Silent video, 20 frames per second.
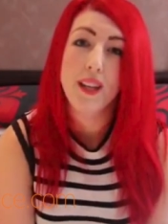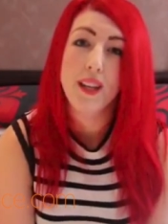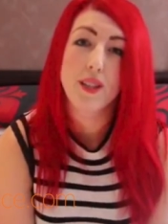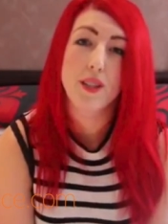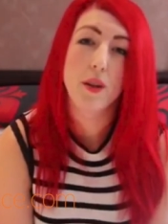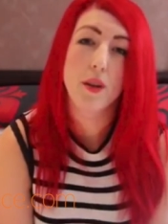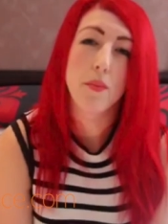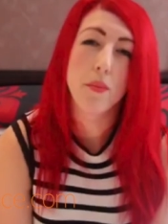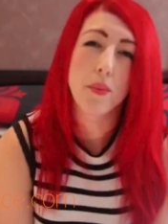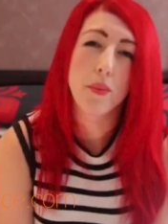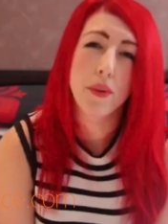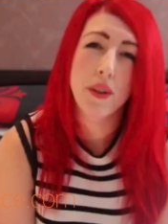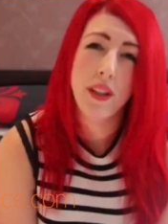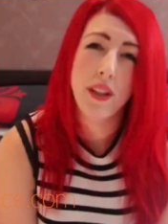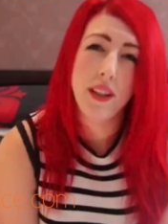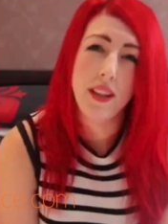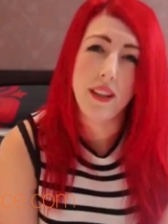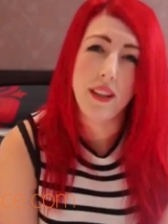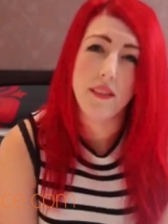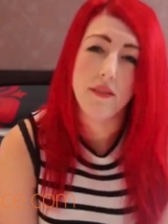So I'm
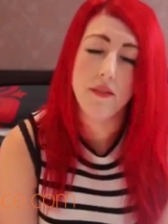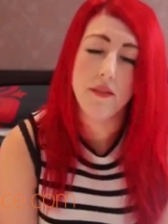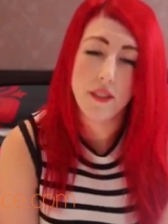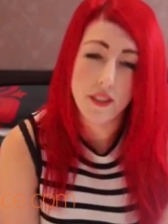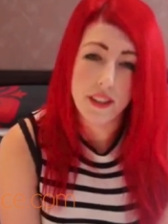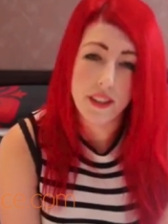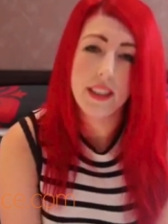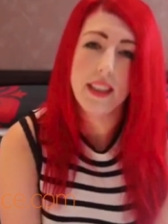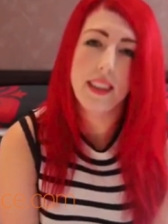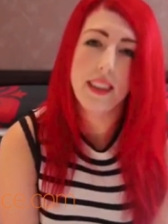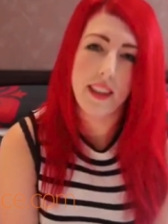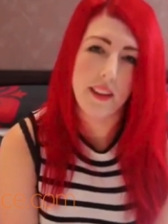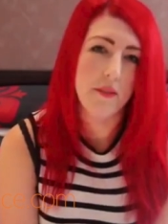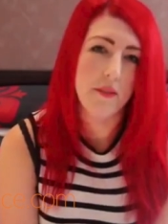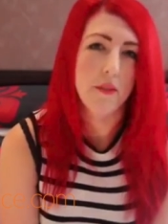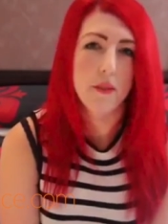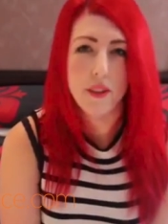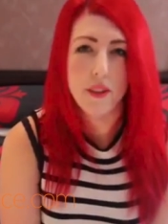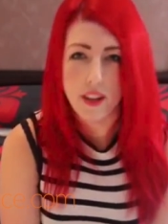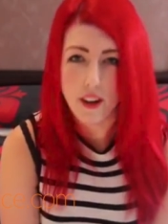really
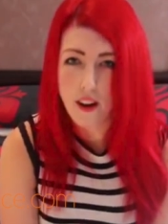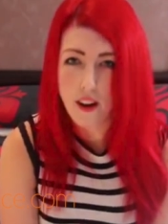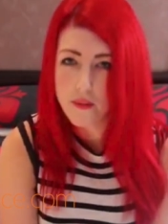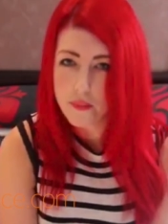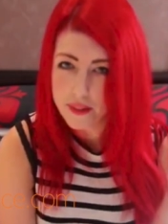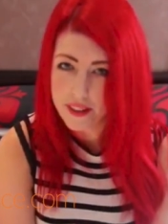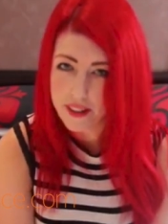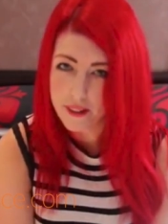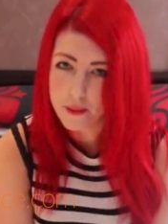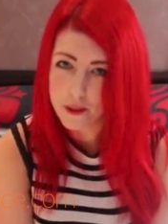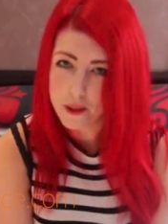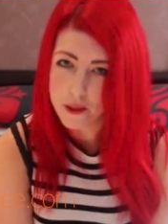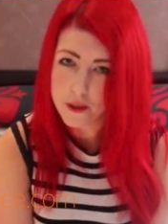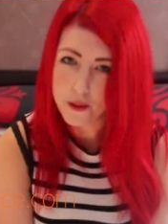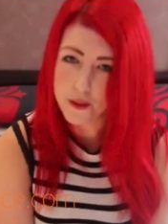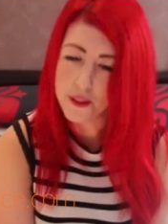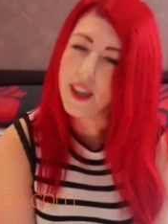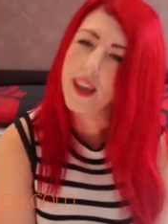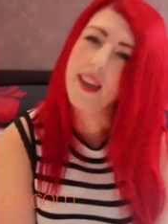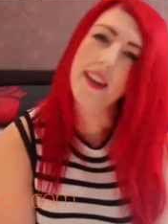thankful that I've been able to
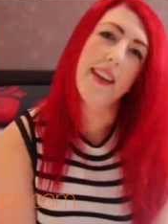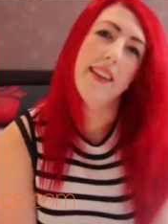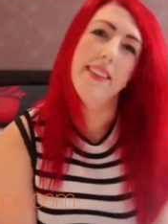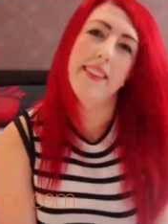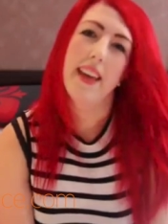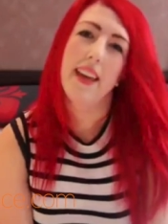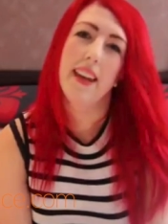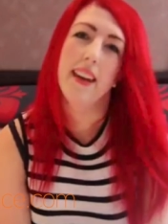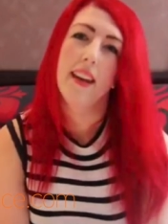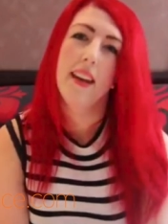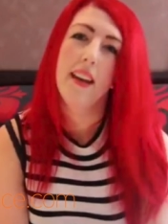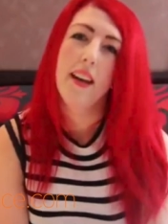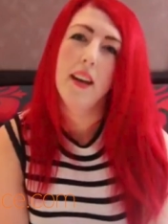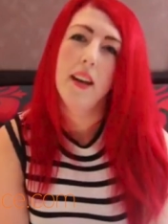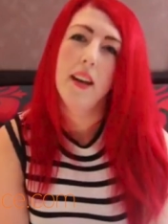do that, and that,